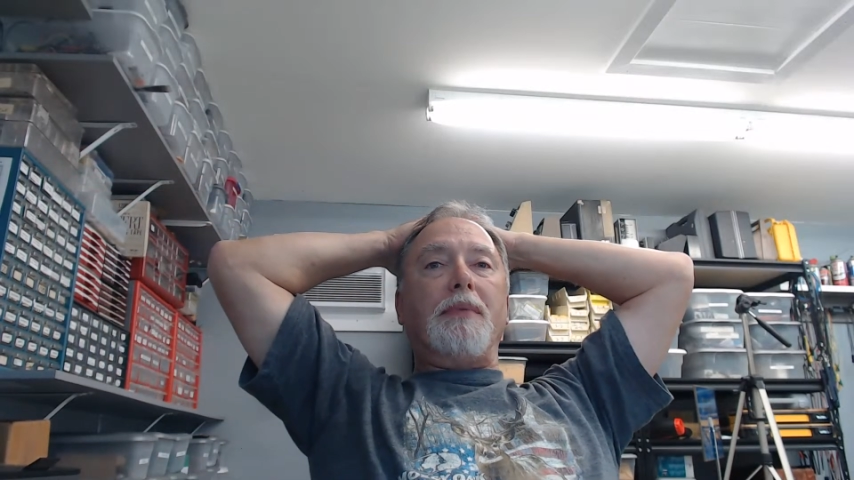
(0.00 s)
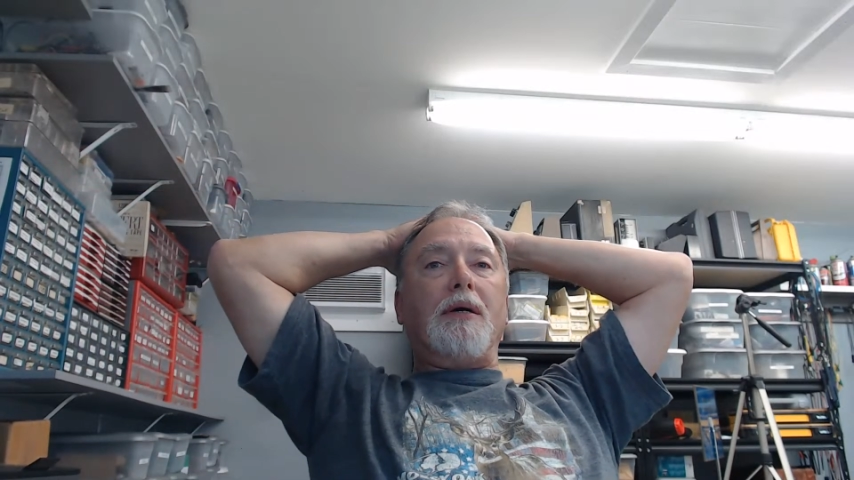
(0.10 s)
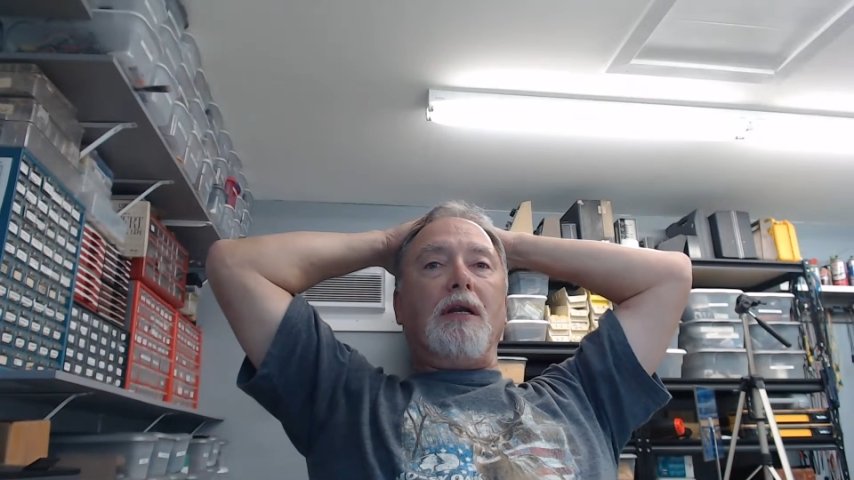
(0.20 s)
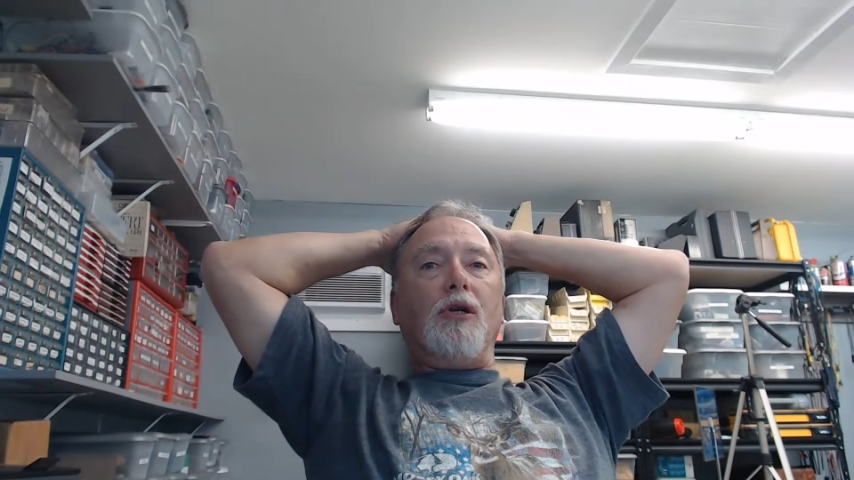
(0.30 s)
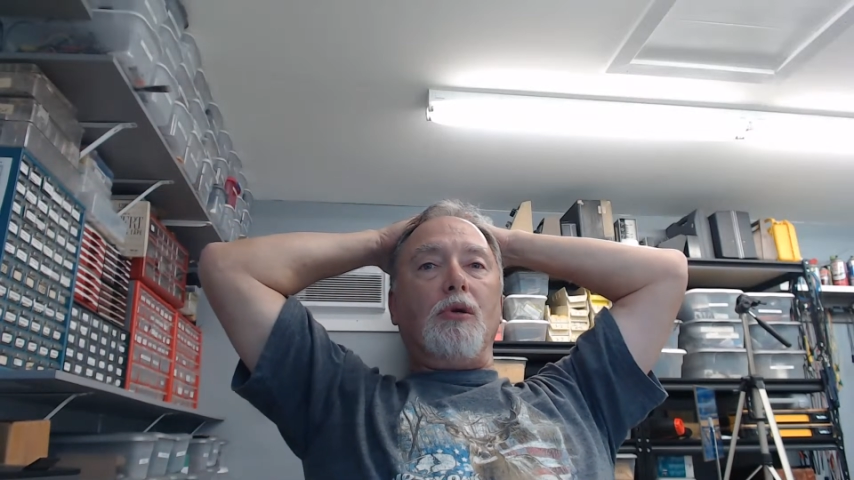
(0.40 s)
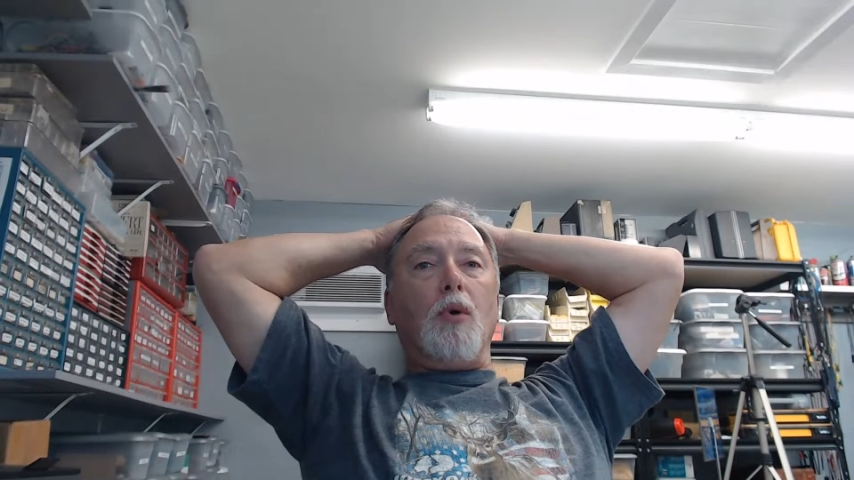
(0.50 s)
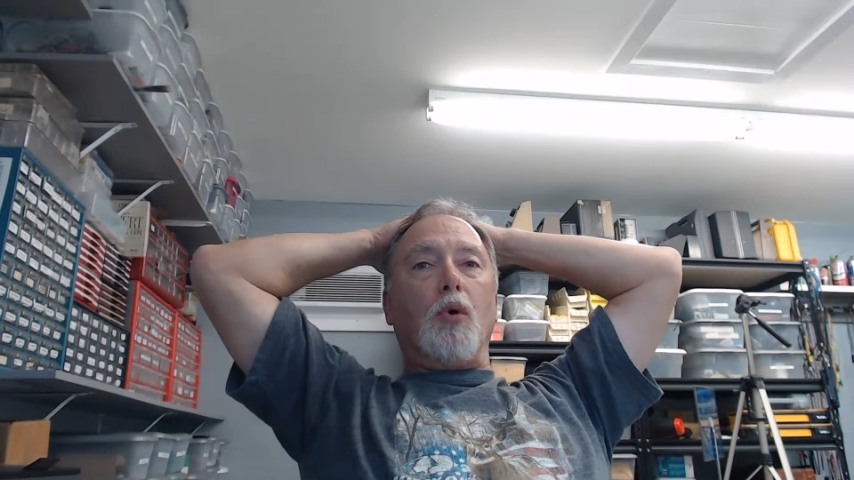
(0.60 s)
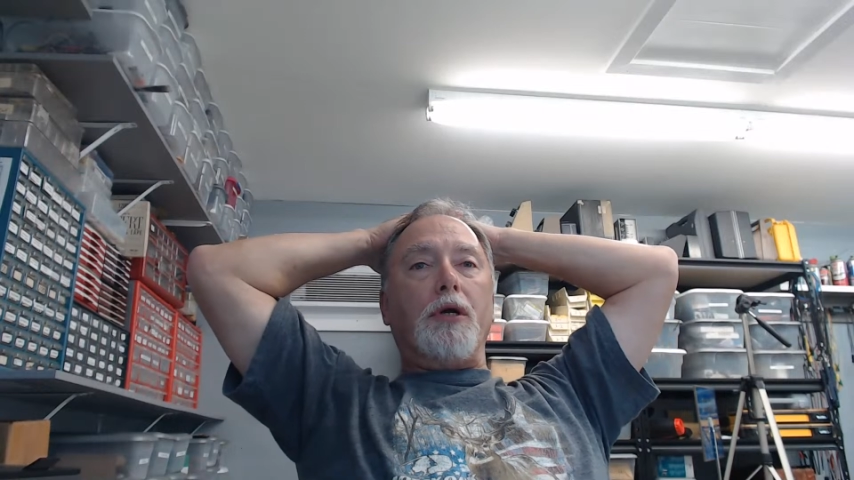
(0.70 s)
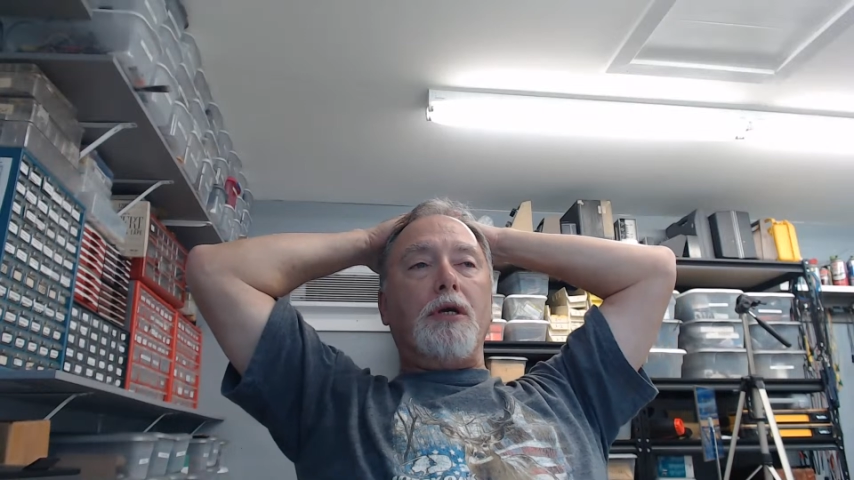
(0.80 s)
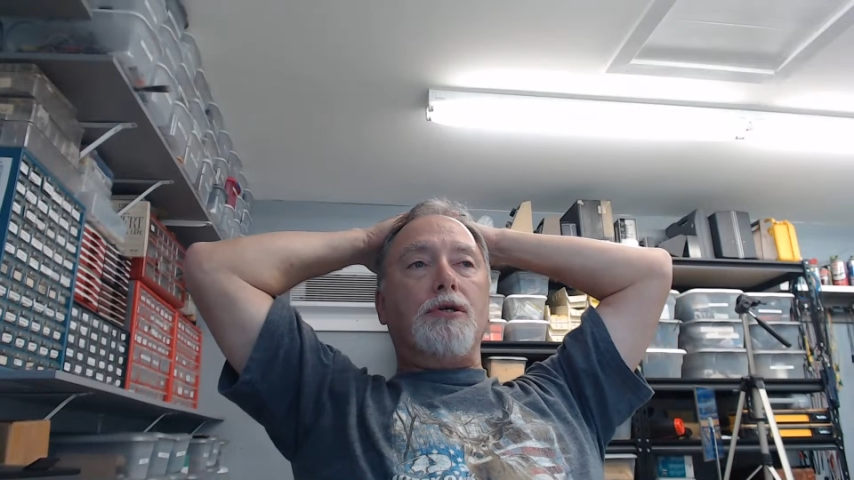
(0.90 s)
a little
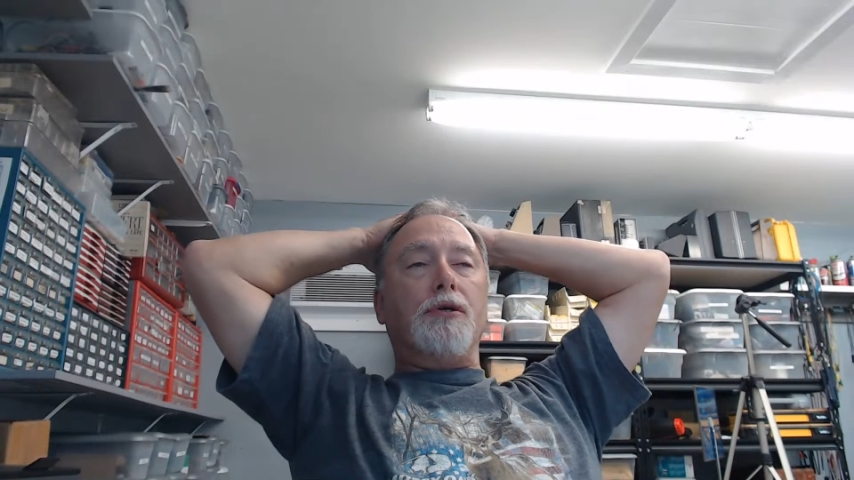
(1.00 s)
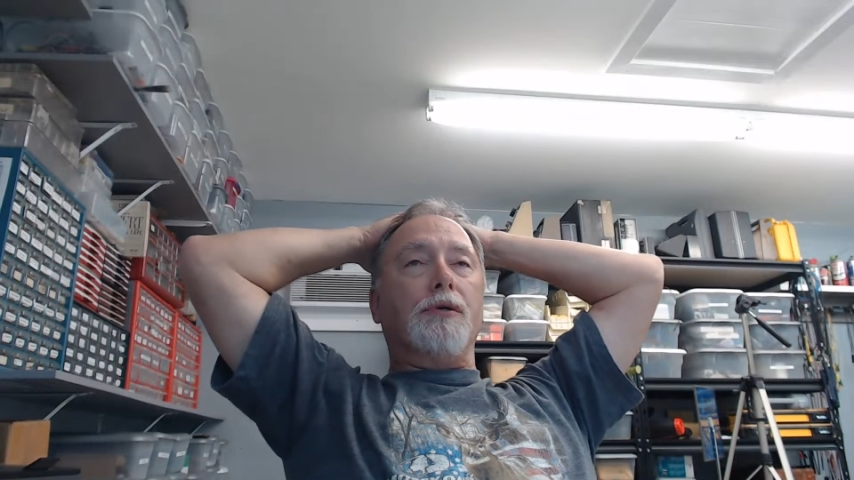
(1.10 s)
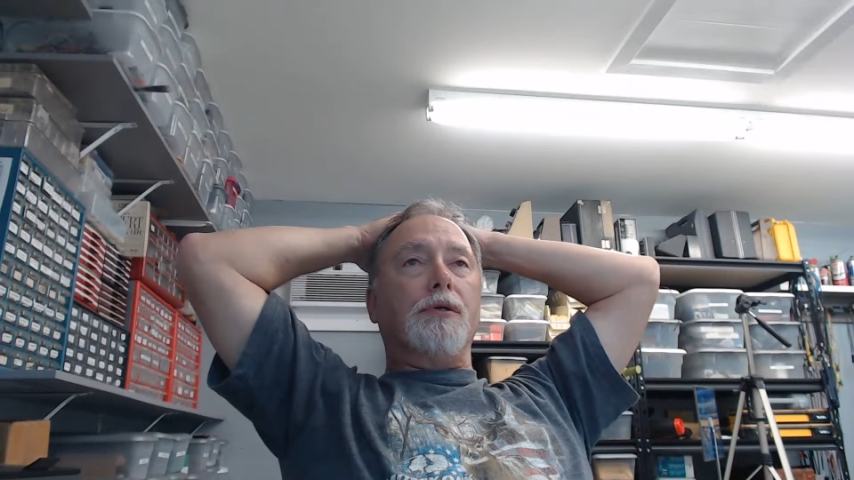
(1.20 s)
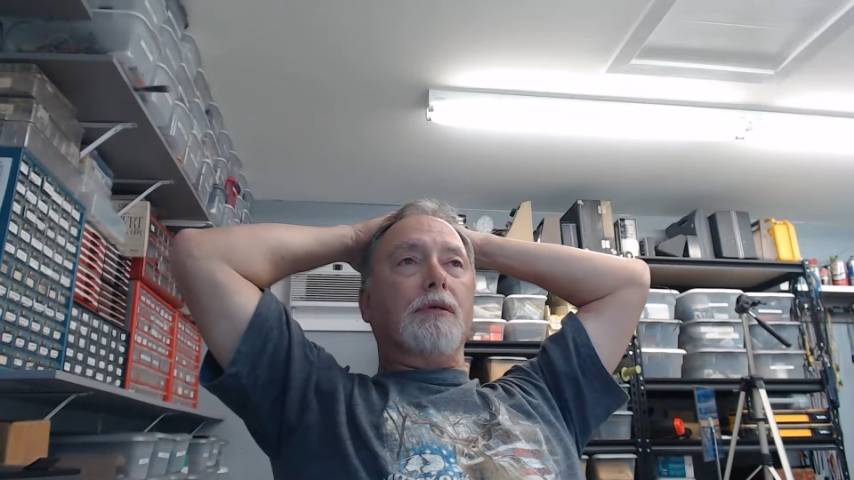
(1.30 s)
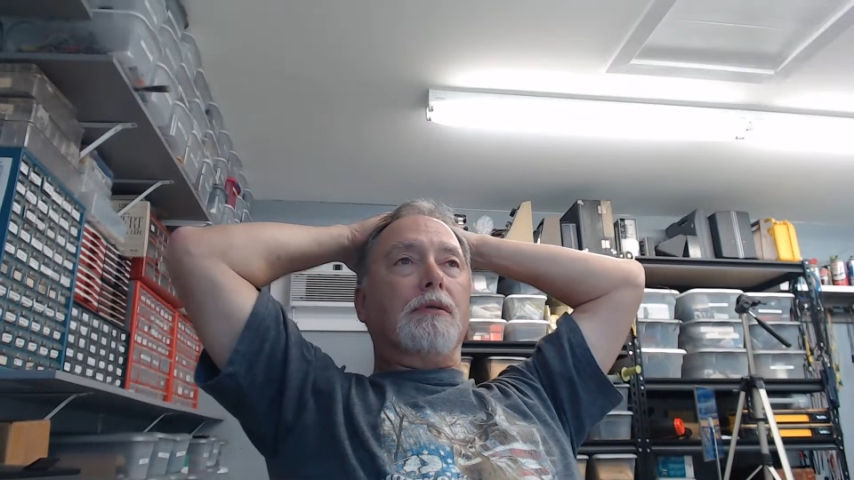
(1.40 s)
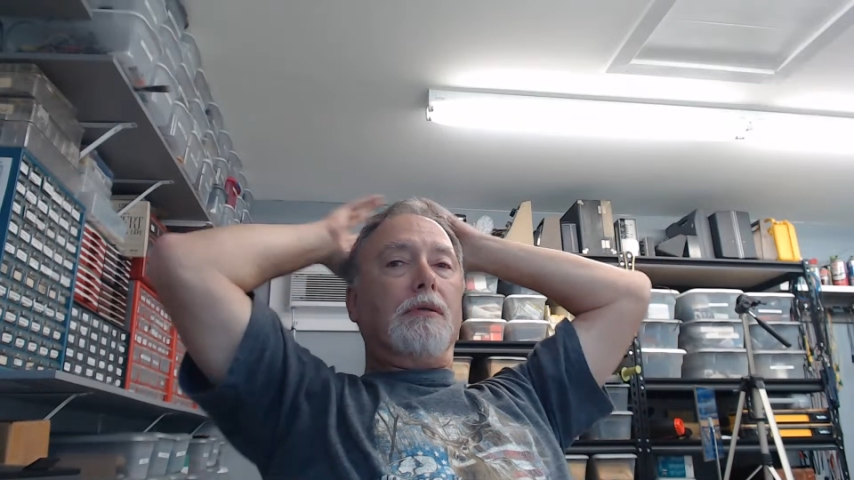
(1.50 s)
more easier to